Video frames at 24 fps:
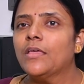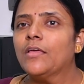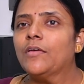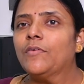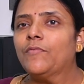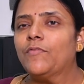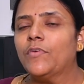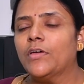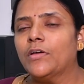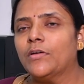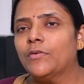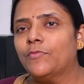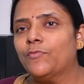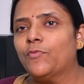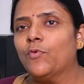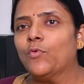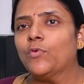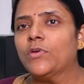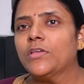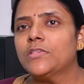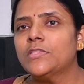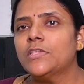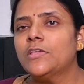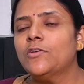We are
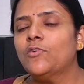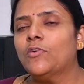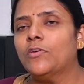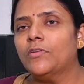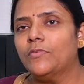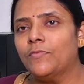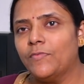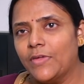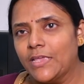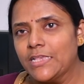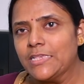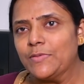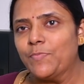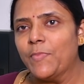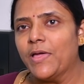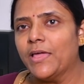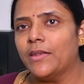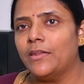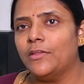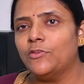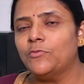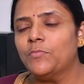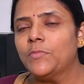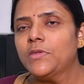focusing on waste
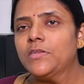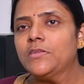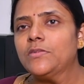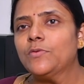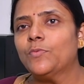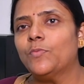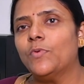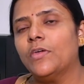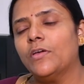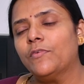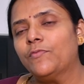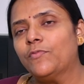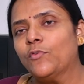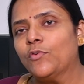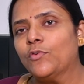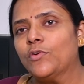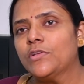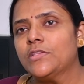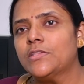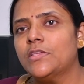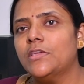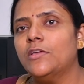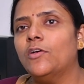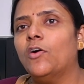management. We are
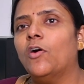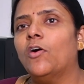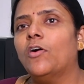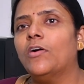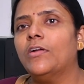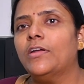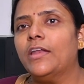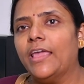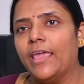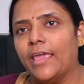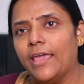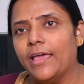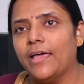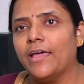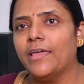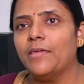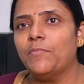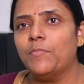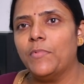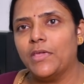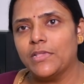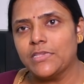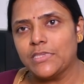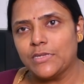focusing on AI
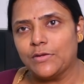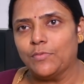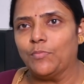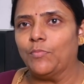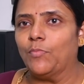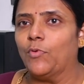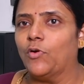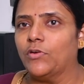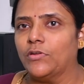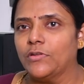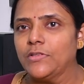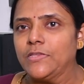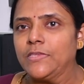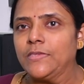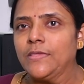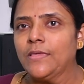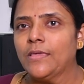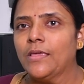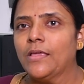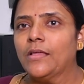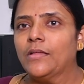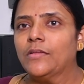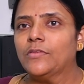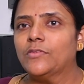based models.
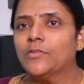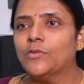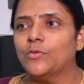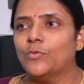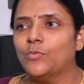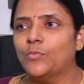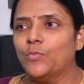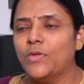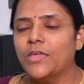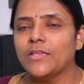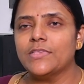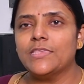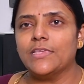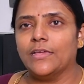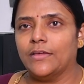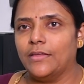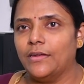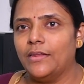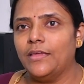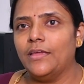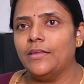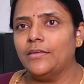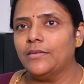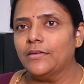So we are
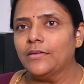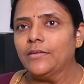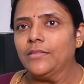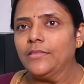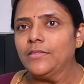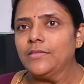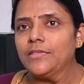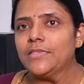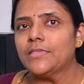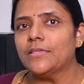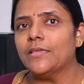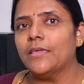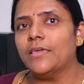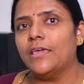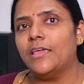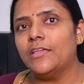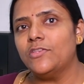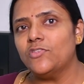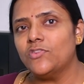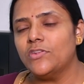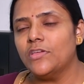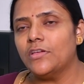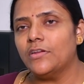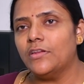segregated. This
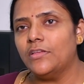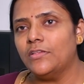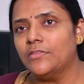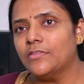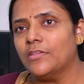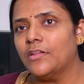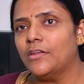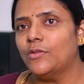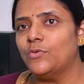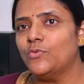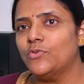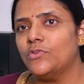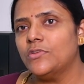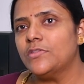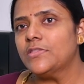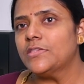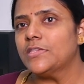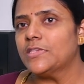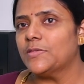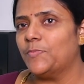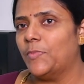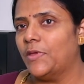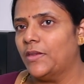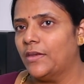engineering solutions
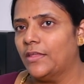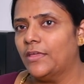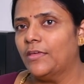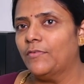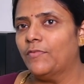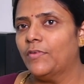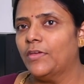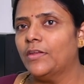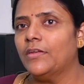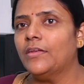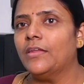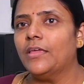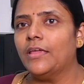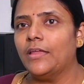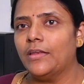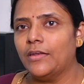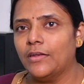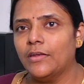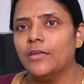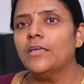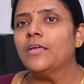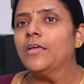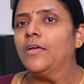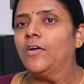has been given
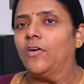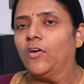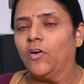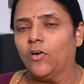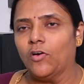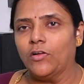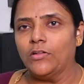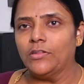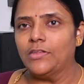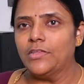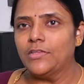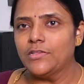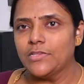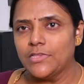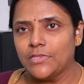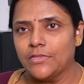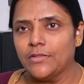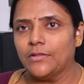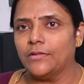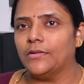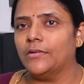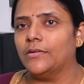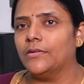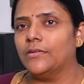in all these
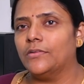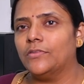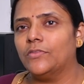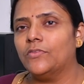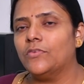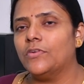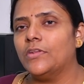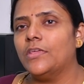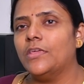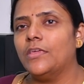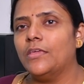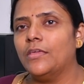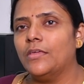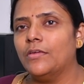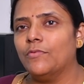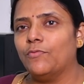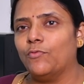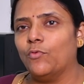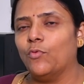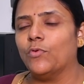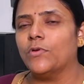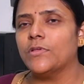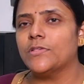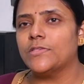3
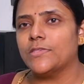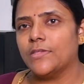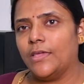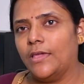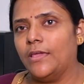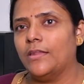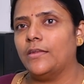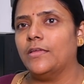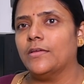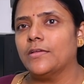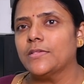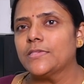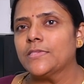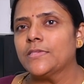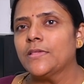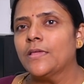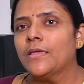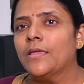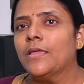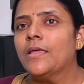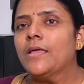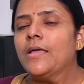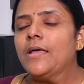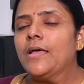focus areas.
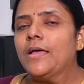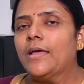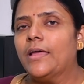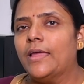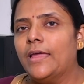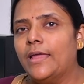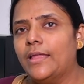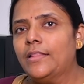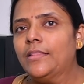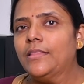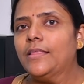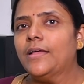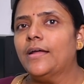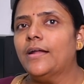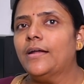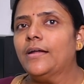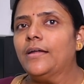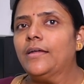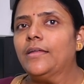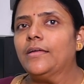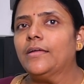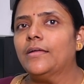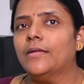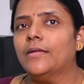In that,